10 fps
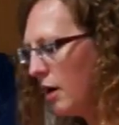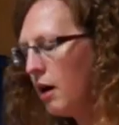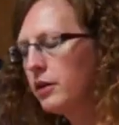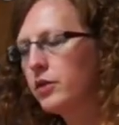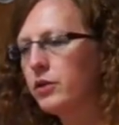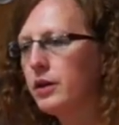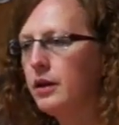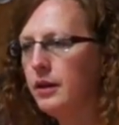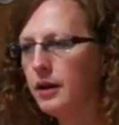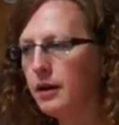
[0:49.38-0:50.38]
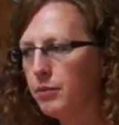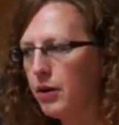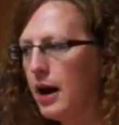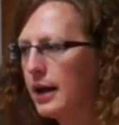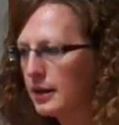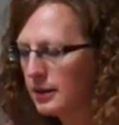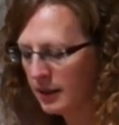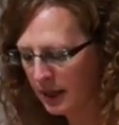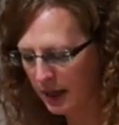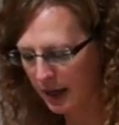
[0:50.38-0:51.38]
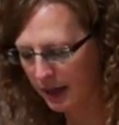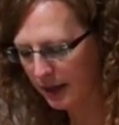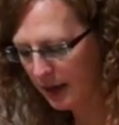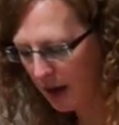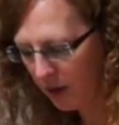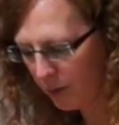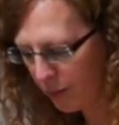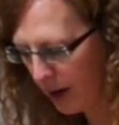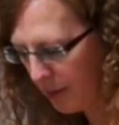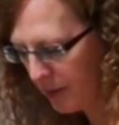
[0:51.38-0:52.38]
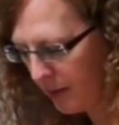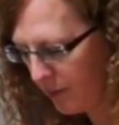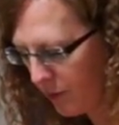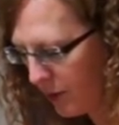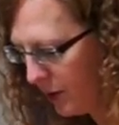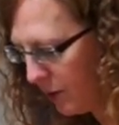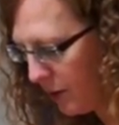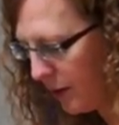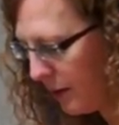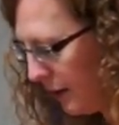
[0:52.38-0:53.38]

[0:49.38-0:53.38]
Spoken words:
all the products and then how to prep them for your